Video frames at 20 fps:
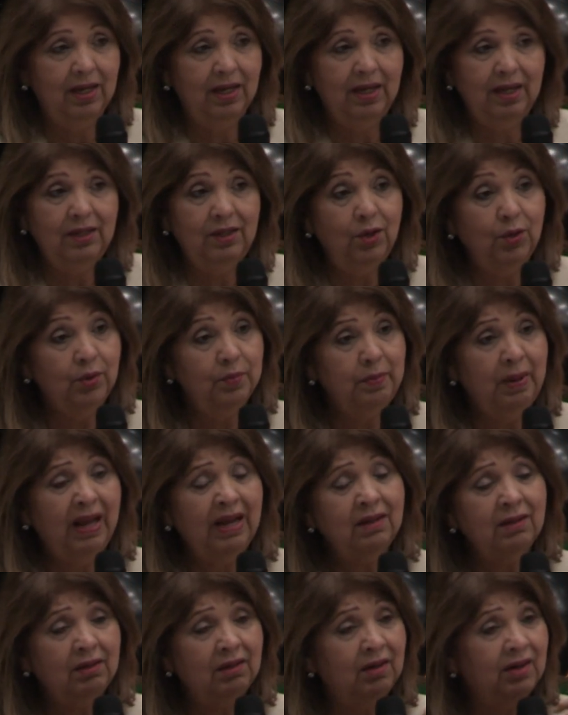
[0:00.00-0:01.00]
I know at
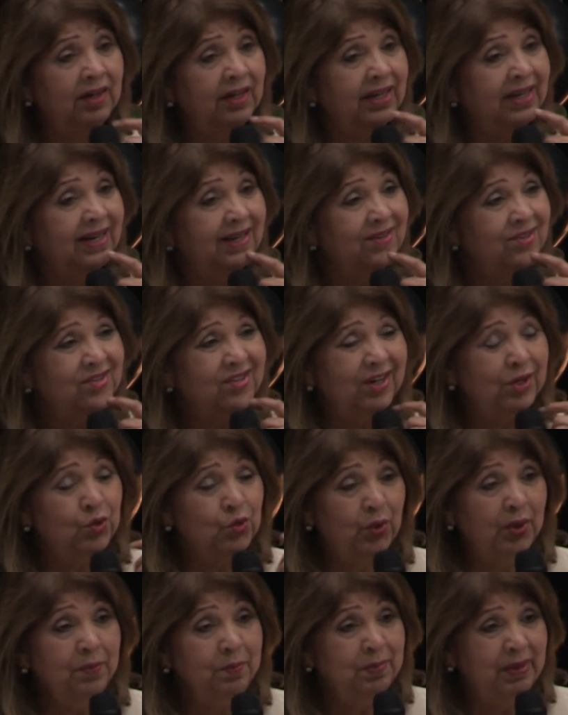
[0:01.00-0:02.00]
baccalaureate I said
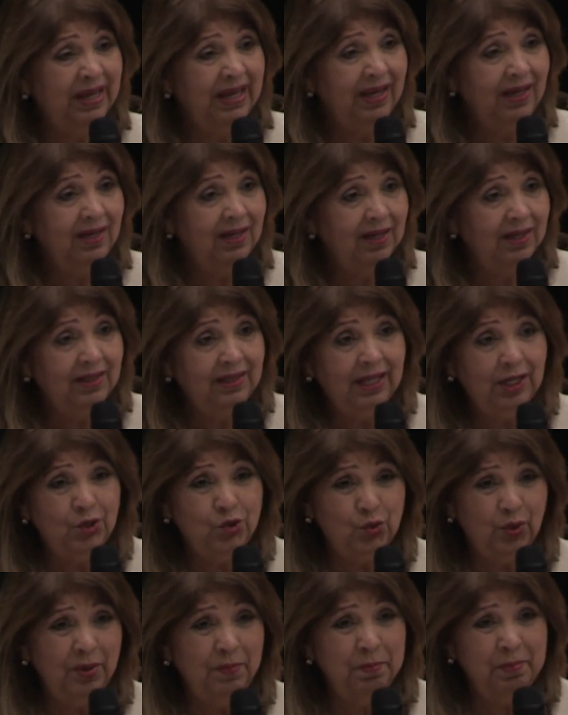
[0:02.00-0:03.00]
dream big and then
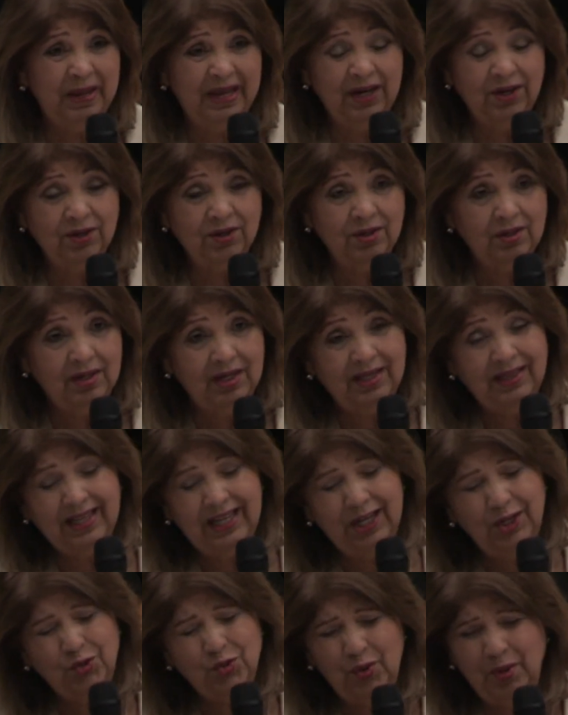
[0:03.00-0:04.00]
dream bigger and
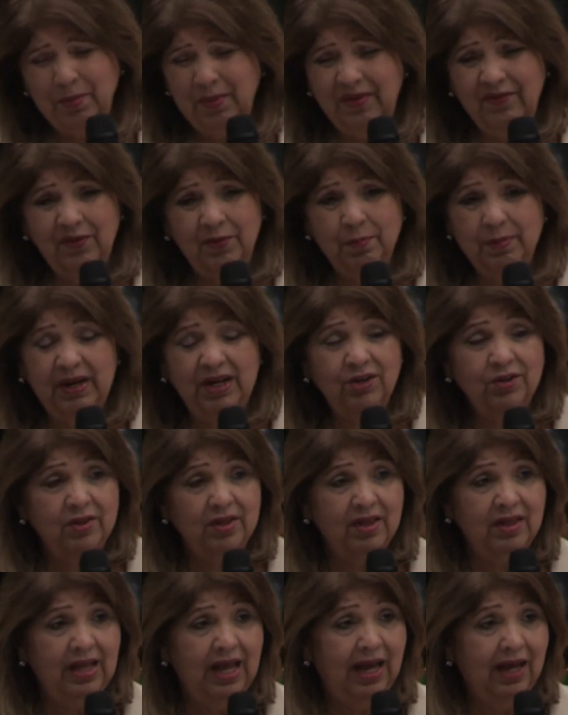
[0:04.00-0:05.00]
then dream even bigger
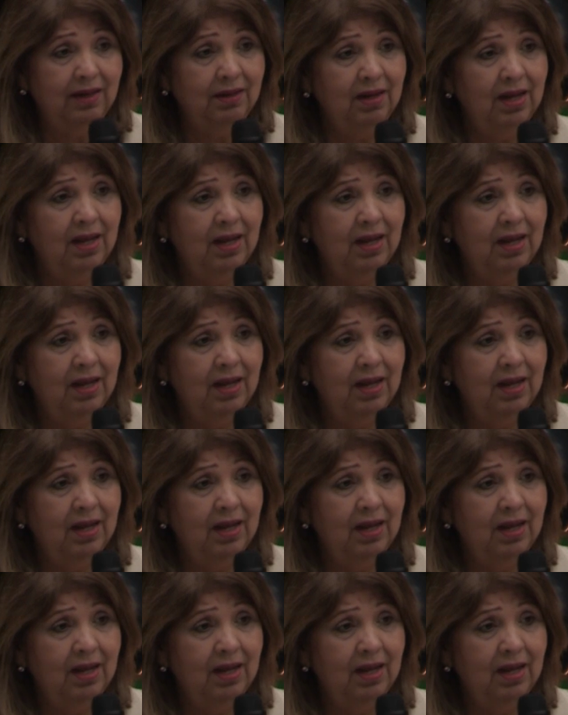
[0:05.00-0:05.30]
than that.